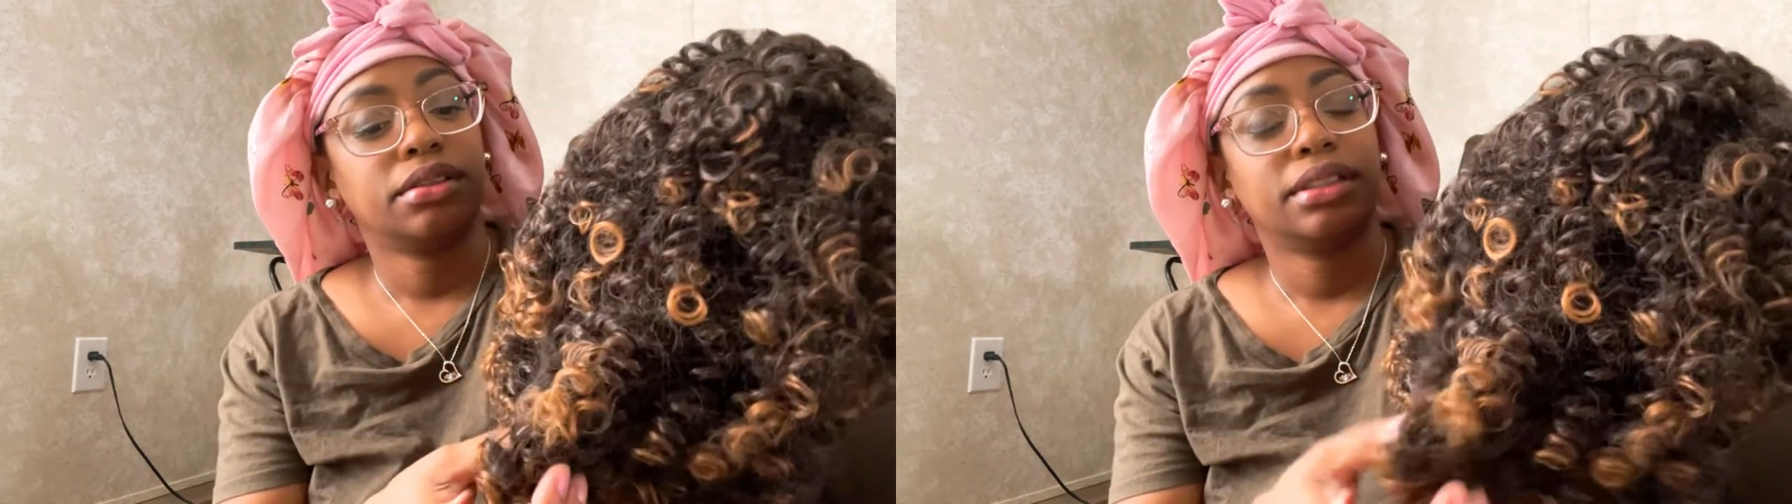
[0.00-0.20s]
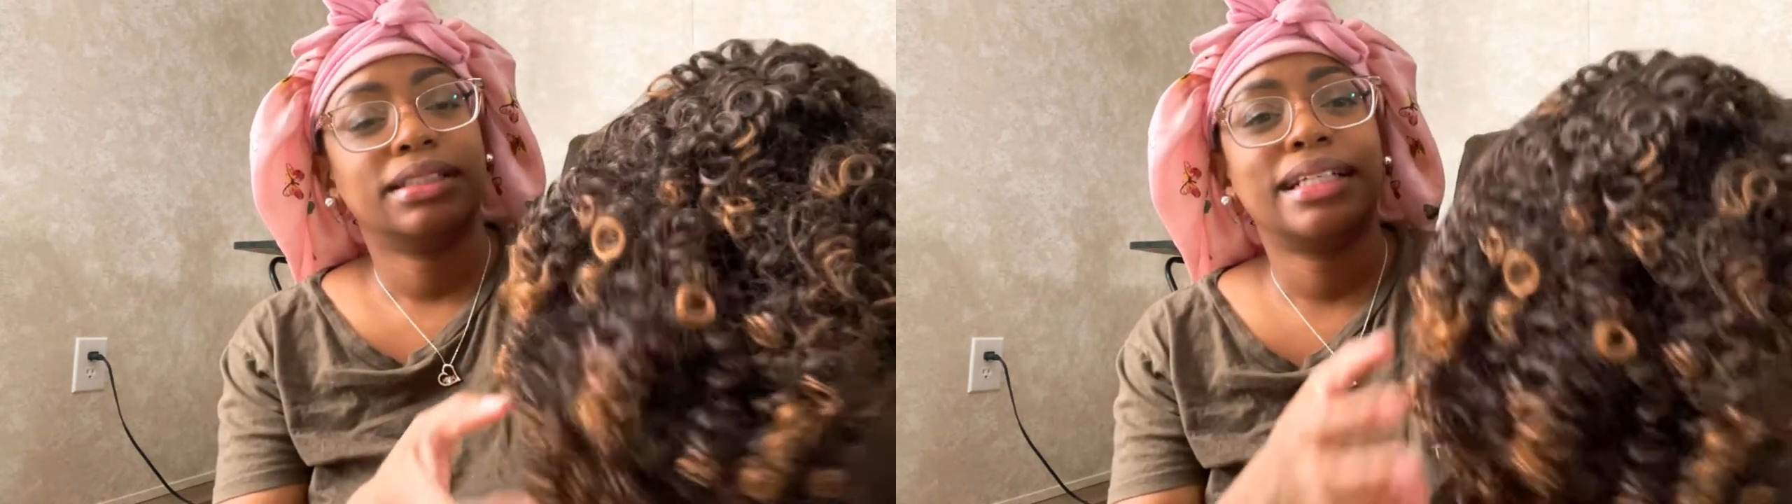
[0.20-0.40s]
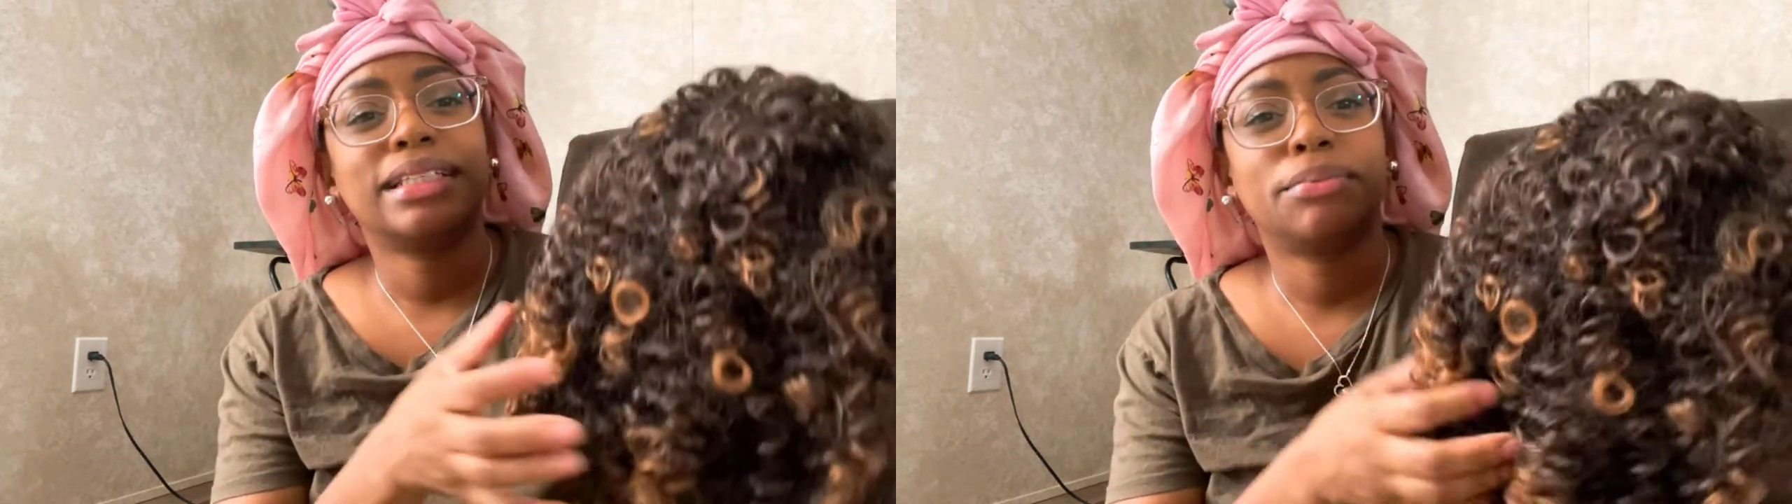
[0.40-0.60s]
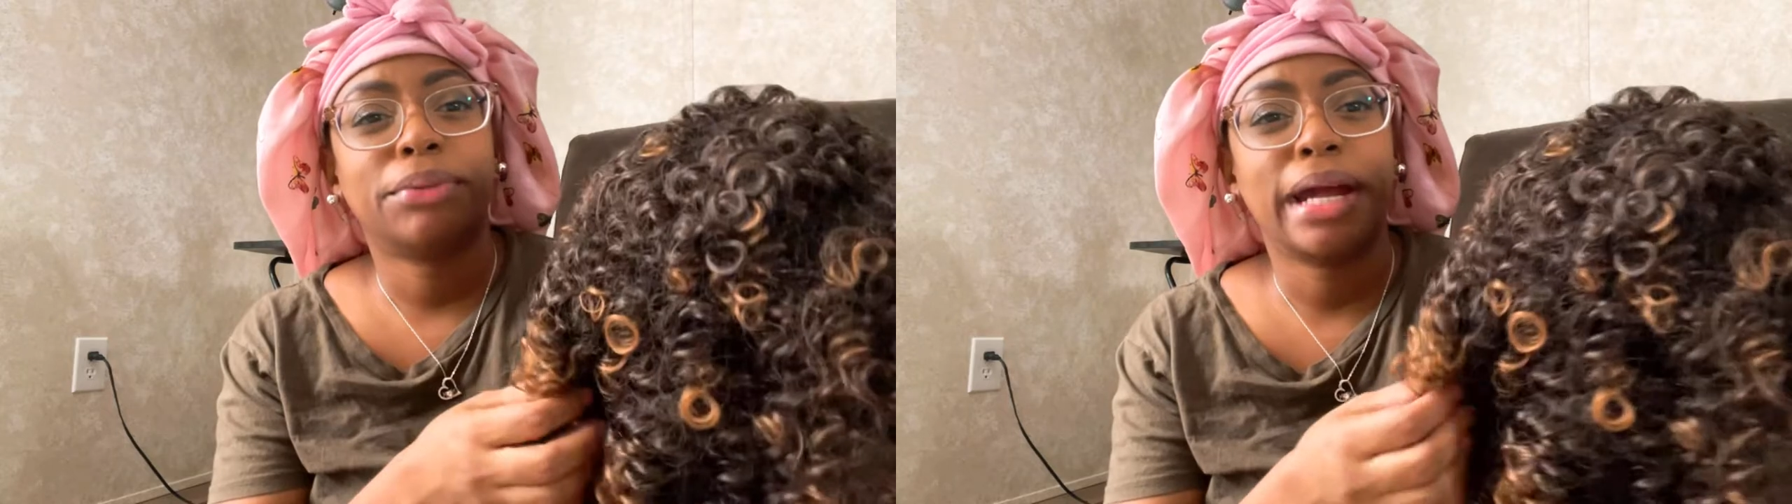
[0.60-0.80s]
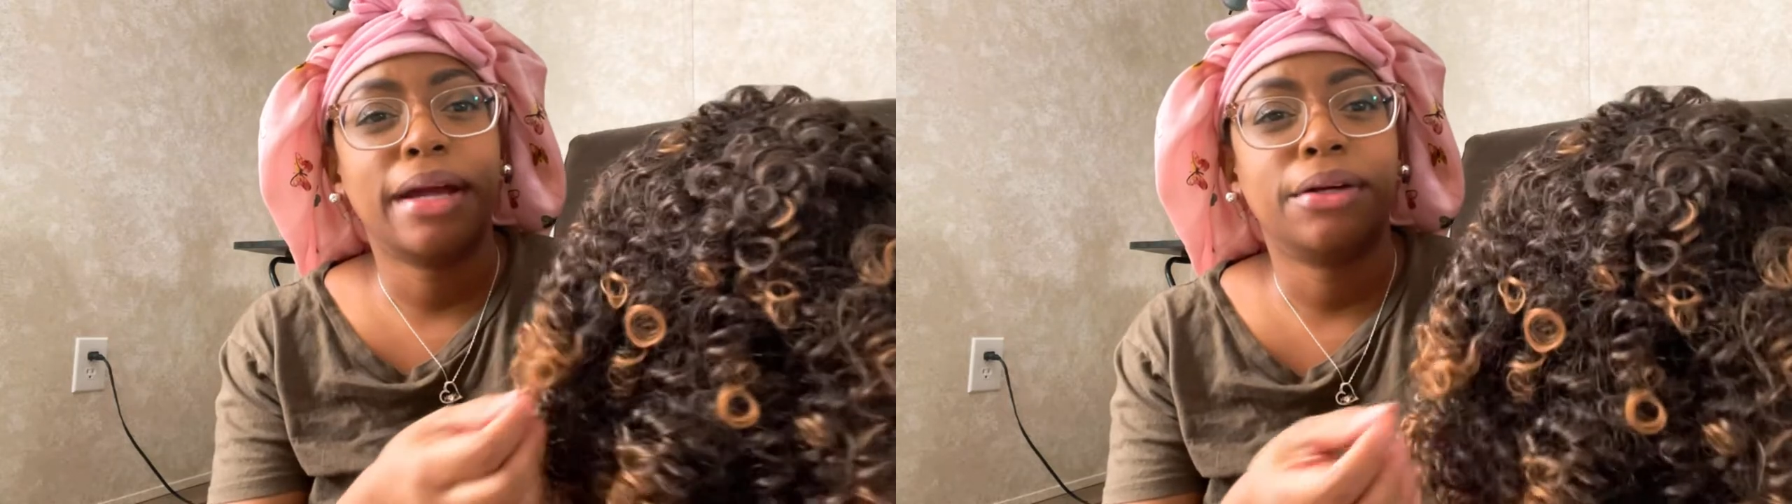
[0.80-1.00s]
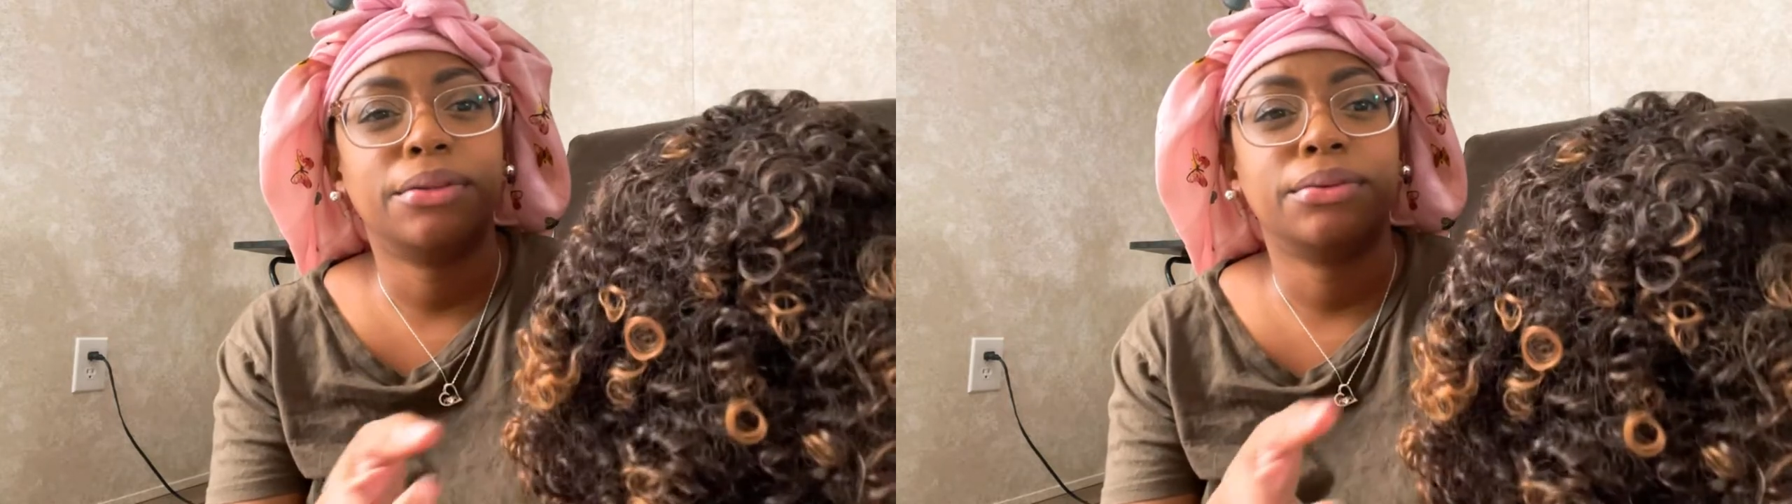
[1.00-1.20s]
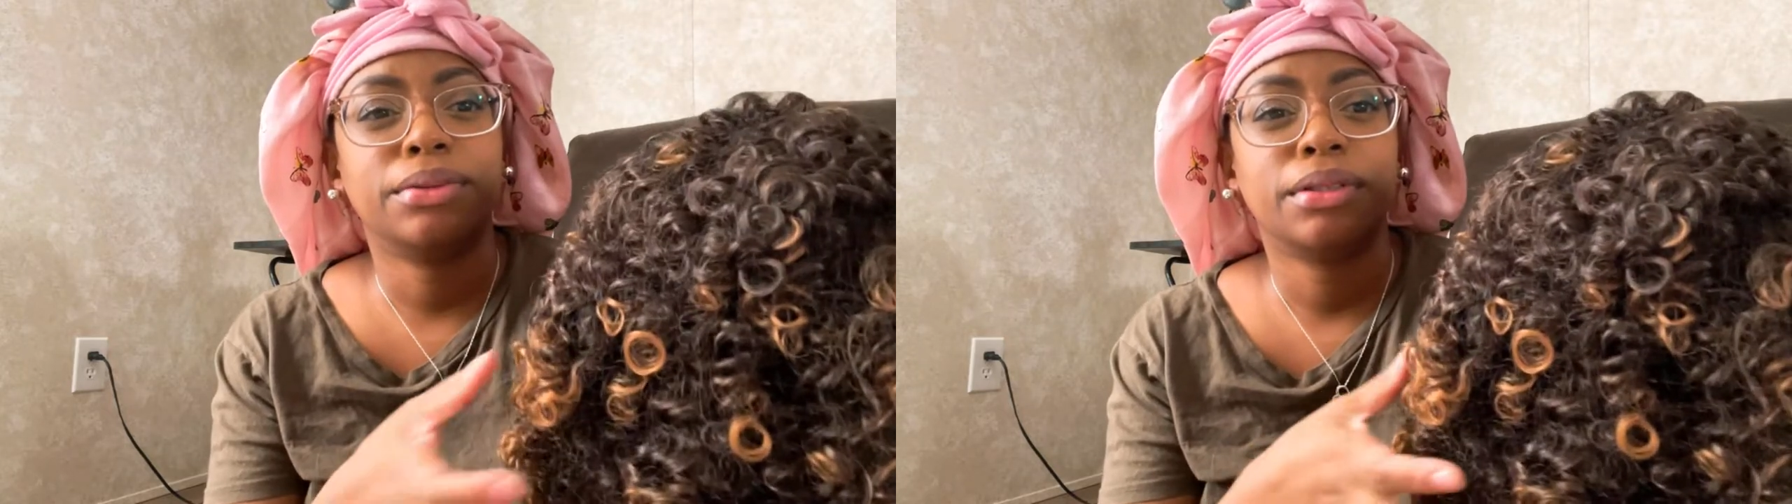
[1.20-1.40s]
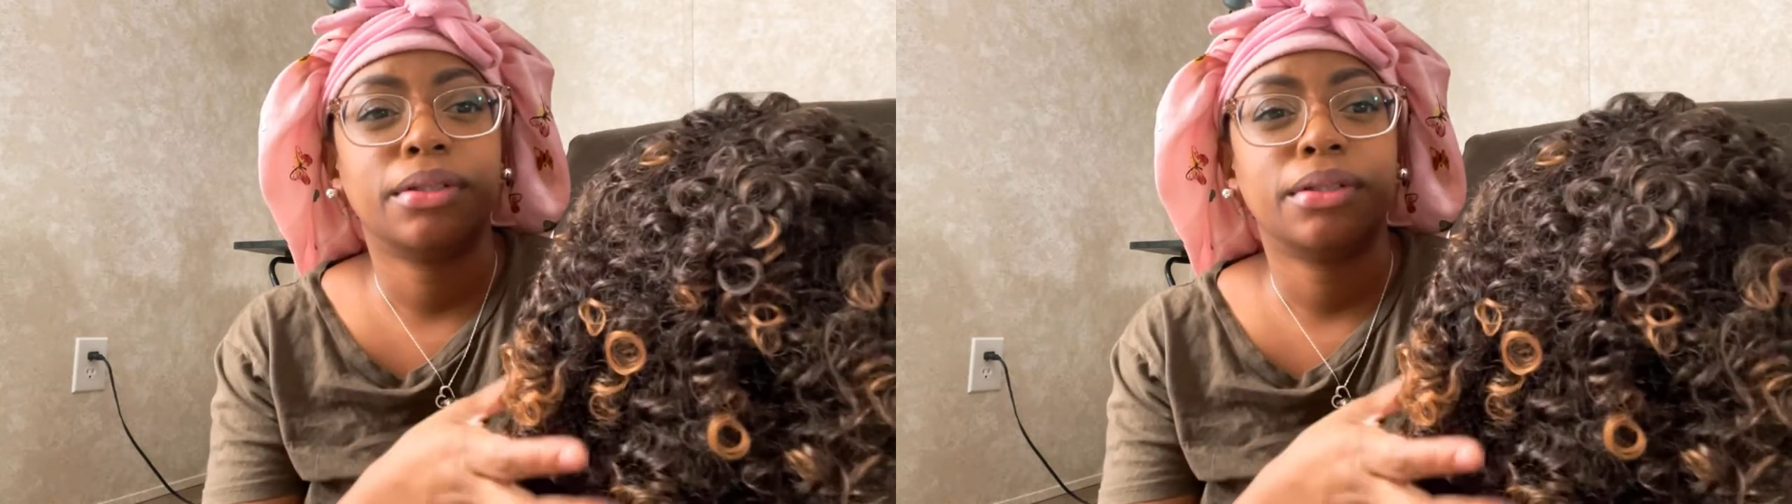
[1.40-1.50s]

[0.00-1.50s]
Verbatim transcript: it says brown